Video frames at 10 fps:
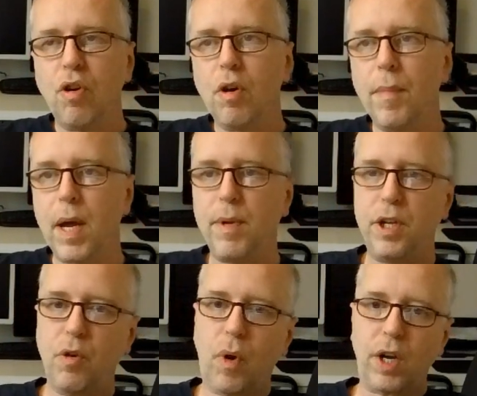or maybe
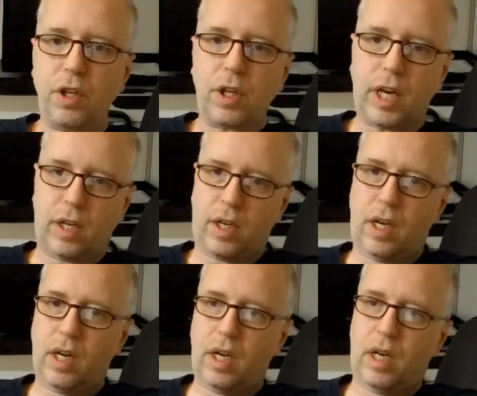you want a, an,
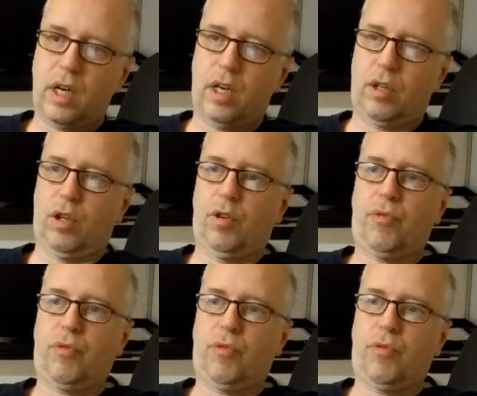uh, a